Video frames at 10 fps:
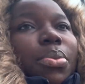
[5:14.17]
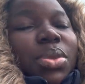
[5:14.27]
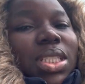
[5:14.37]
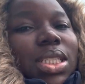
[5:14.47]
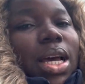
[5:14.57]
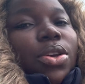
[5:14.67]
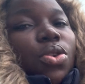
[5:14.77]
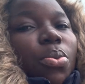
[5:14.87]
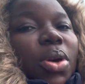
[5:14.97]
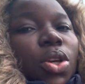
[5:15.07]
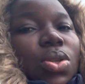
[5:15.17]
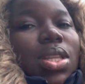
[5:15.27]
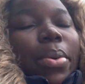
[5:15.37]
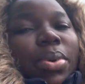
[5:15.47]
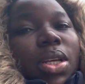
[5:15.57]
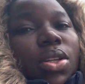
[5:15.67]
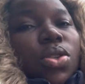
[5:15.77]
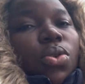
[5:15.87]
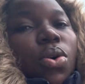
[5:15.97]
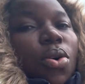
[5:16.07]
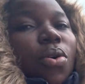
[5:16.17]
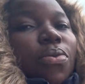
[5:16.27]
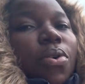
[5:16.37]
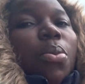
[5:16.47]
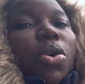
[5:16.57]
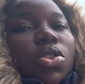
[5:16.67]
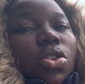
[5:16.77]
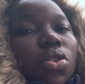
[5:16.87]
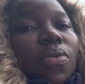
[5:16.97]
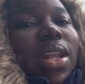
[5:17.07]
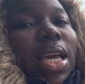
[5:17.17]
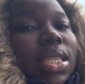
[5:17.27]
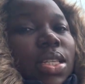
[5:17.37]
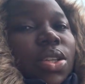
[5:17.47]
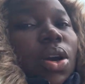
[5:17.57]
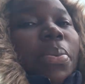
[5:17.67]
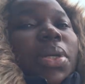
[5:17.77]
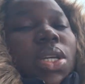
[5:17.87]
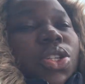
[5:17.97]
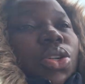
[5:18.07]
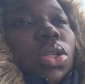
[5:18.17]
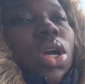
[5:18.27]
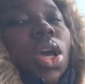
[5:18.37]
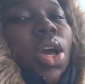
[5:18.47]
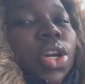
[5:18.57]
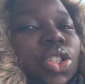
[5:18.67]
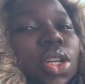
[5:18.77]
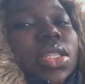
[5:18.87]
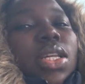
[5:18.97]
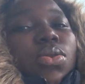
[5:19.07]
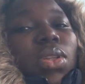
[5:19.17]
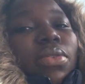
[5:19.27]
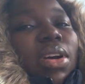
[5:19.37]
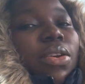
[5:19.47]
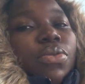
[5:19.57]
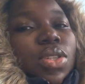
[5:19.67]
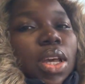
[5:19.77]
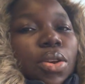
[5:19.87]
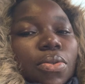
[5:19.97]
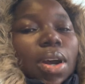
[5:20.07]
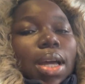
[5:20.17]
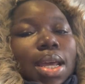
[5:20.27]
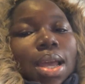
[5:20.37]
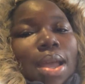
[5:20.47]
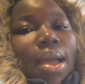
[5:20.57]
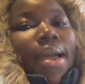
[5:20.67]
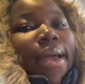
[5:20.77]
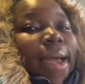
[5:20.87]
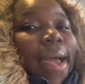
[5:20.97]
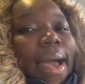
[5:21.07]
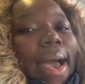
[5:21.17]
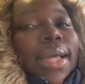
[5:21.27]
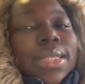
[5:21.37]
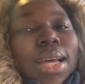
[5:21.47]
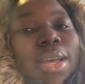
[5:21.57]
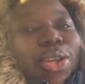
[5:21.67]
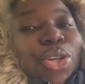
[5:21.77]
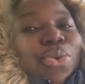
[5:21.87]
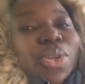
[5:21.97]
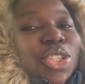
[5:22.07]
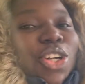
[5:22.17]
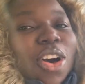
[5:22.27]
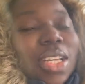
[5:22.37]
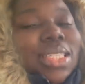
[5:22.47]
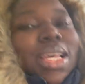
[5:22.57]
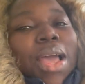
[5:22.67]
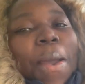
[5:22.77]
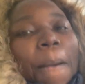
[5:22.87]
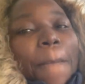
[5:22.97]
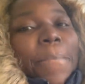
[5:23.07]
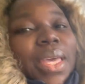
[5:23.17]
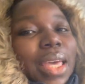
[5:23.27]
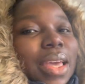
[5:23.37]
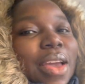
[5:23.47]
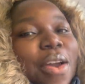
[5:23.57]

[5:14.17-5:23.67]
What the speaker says: deter you or make you start beginning to form all sorts of lies in your application. Just state whatever refusal you've had and you will just be